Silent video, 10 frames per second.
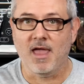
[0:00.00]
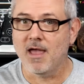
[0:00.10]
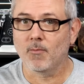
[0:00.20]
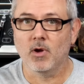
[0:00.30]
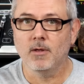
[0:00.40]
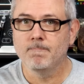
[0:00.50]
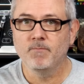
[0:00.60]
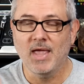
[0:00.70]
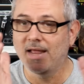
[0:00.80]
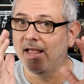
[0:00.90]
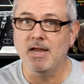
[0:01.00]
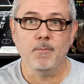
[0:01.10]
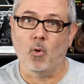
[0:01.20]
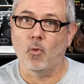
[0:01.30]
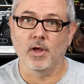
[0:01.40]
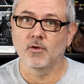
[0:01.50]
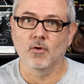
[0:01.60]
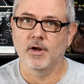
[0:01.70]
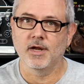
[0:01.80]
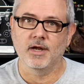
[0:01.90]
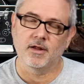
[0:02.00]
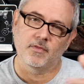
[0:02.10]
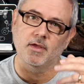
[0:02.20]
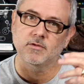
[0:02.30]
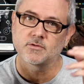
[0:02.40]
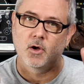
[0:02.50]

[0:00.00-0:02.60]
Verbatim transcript: camera at any point during any of this.